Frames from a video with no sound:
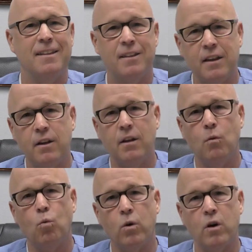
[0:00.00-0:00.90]
then
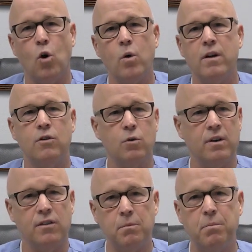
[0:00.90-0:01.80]
we're going to
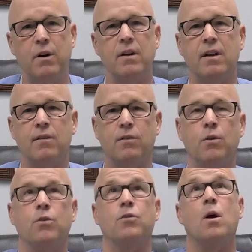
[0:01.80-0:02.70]
experience
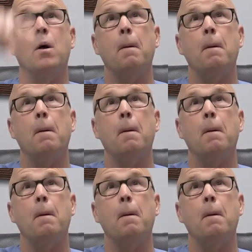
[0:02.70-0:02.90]
those